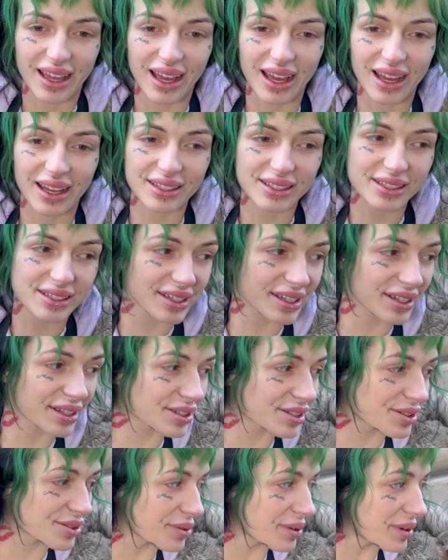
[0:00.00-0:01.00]
as
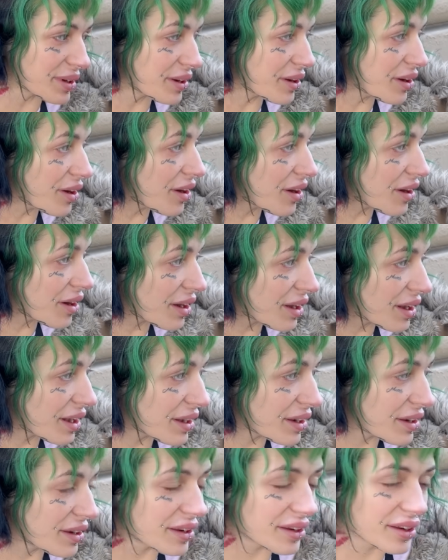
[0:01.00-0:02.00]
things went
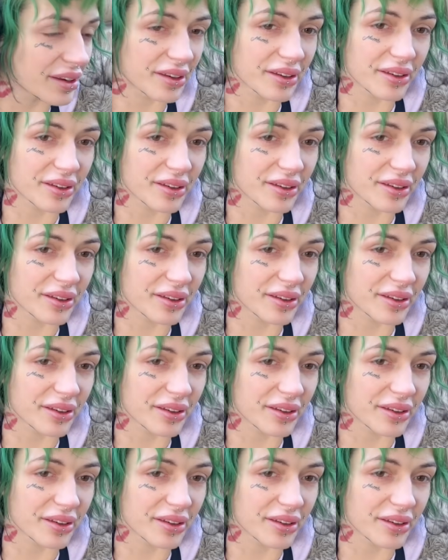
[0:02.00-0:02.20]
on